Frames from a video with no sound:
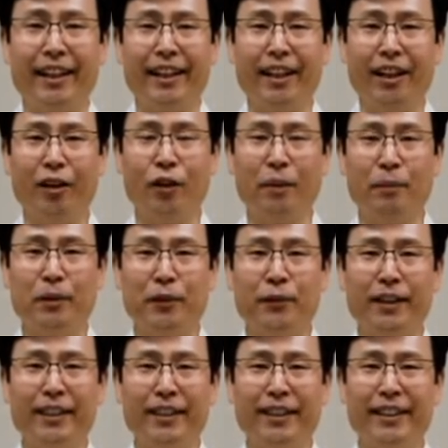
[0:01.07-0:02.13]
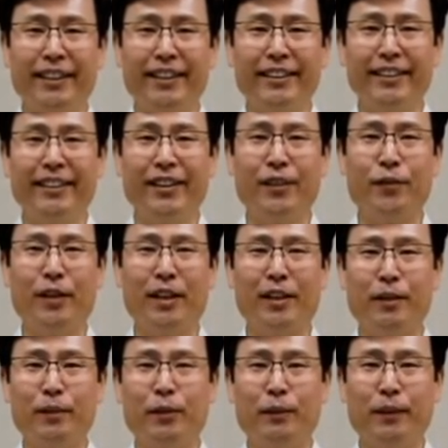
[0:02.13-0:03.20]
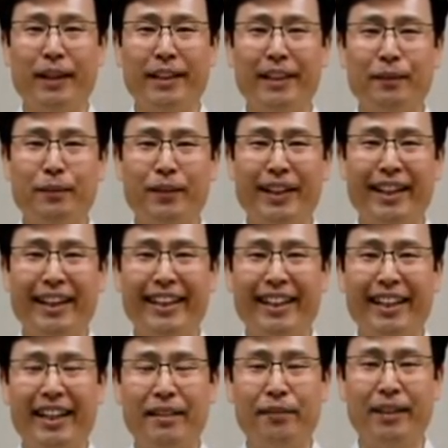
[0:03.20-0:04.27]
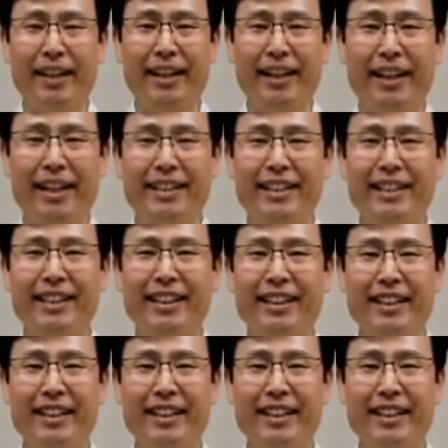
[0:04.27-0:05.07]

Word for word: Hello everyone! Welcome to Body and Brain live class.